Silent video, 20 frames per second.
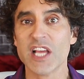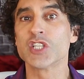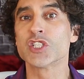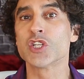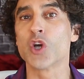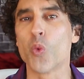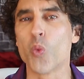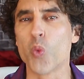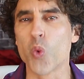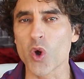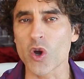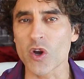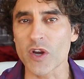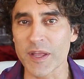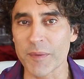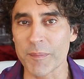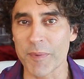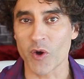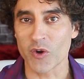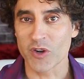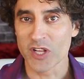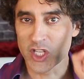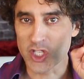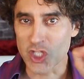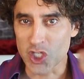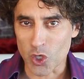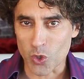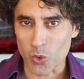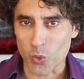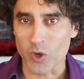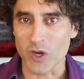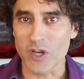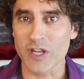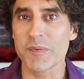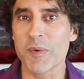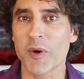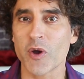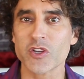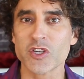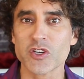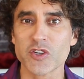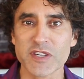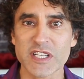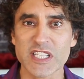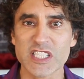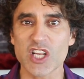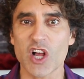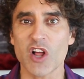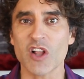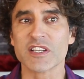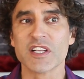to worry about. You're worried about your result.